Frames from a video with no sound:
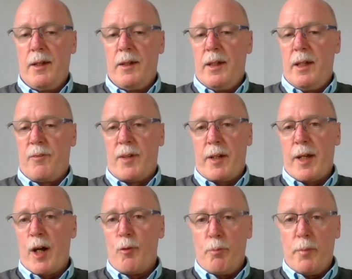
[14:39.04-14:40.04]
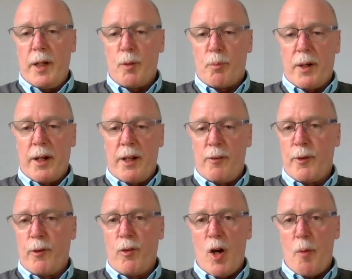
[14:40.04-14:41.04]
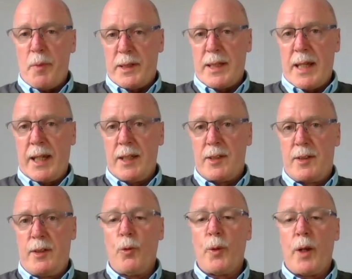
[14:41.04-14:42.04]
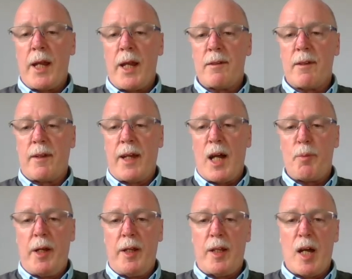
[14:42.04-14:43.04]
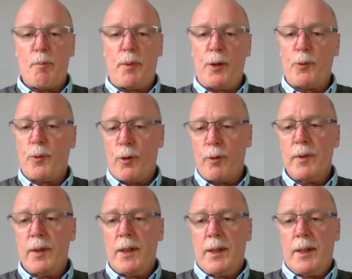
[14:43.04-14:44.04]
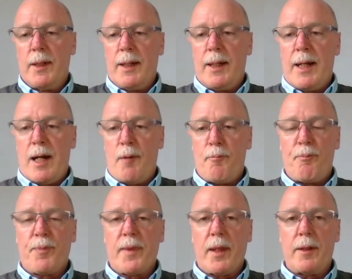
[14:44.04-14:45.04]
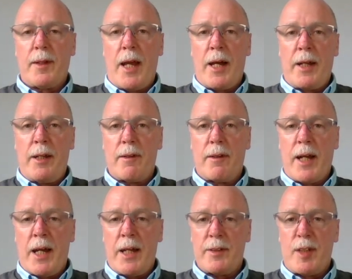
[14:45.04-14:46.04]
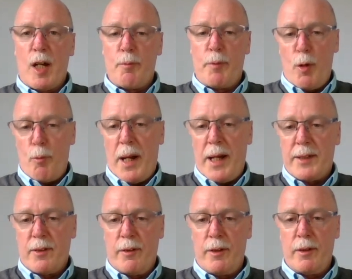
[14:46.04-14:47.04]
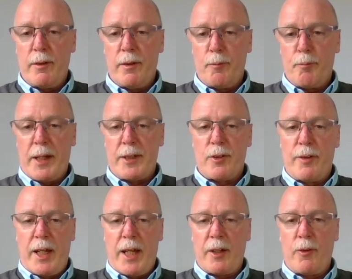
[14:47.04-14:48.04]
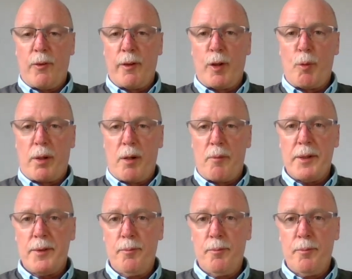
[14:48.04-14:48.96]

If they don't meet the protein requirements, they can still get into the APW or down into the ASW based on the other quality parameters.